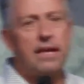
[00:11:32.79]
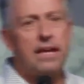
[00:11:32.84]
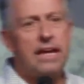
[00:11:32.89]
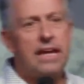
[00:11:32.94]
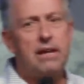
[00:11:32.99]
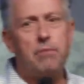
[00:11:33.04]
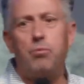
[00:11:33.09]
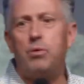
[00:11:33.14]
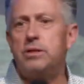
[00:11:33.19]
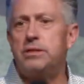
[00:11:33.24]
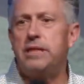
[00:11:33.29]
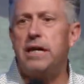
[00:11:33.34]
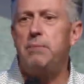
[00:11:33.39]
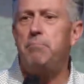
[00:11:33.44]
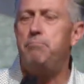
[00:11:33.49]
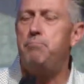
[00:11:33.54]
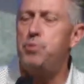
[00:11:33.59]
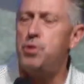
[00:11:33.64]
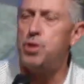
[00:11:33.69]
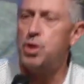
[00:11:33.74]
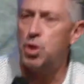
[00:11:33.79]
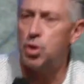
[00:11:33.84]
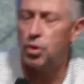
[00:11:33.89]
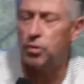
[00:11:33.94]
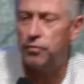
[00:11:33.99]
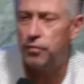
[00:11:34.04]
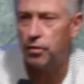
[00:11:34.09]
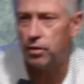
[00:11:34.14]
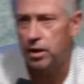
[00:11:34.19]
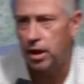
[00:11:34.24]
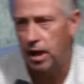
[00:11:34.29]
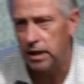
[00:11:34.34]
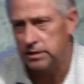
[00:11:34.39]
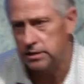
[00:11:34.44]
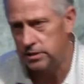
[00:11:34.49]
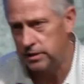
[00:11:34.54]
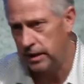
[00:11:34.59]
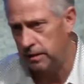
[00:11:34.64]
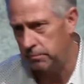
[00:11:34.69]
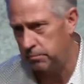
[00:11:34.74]
it was a beautiful
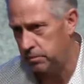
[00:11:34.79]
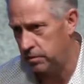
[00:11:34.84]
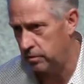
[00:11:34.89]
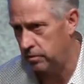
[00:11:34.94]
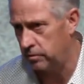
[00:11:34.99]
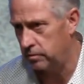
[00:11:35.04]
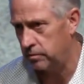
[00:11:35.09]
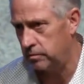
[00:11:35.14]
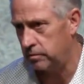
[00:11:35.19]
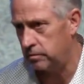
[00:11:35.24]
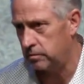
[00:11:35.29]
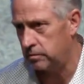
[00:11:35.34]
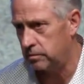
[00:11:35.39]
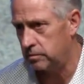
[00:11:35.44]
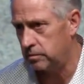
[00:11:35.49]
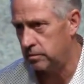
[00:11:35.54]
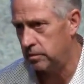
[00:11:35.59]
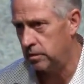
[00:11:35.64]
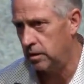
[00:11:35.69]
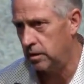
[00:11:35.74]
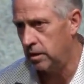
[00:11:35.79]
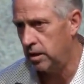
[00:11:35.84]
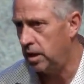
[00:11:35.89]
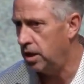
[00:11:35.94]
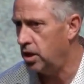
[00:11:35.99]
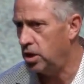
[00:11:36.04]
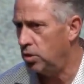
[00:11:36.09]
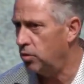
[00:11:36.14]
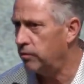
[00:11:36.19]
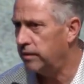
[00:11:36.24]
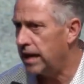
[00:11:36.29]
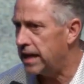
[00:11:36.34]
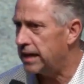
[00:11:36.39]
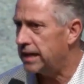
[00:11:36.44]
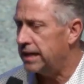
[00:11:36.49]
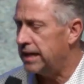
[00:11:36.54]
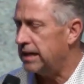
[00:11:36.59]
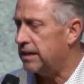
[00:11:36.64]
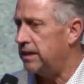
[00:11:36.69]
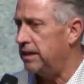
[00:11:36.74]
concept you've got
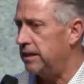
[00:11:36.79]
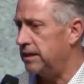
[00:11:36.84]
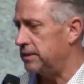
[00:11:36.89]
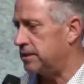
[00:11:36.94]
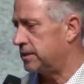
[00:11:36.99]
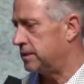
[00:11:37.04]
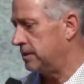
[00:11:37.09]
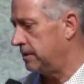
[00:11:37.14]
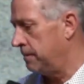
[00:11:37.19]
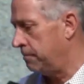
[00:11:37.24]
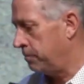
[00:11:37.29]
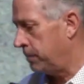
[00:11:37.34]
to get this.